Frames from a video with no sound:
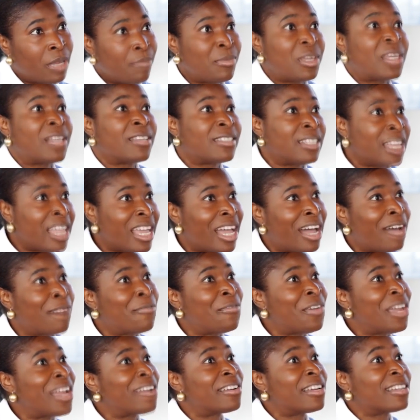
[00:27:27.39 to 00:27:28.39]
because they
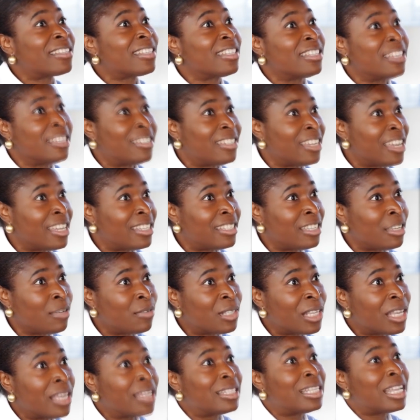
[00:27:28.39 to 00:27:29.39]
have various
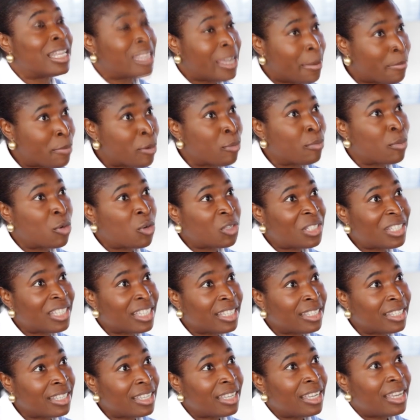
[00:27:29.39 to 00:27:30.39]
initiatives that they're
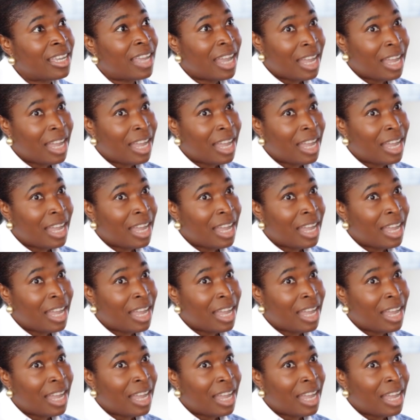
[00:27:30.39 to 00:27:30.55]
promoting